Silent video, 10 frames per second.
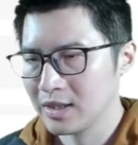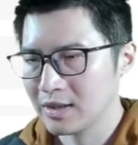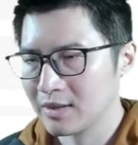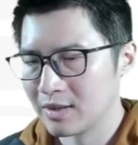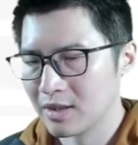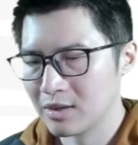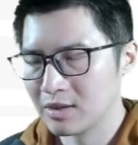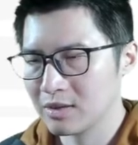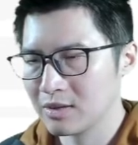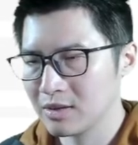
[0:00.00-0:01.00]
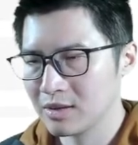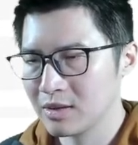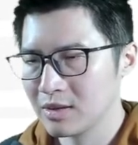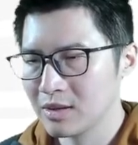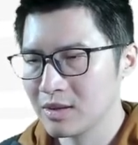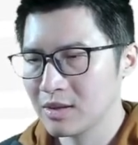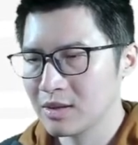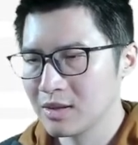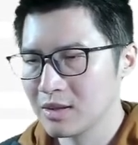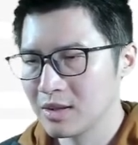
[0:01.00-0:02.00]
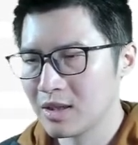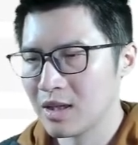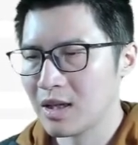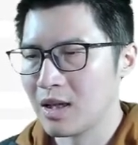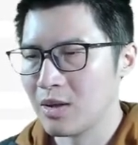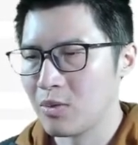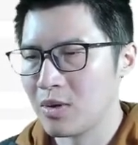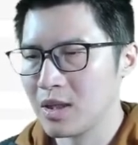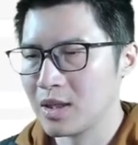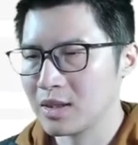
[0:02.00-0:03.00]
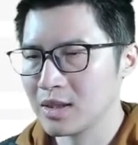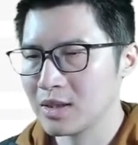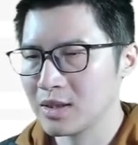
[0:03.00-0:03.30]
I0, I1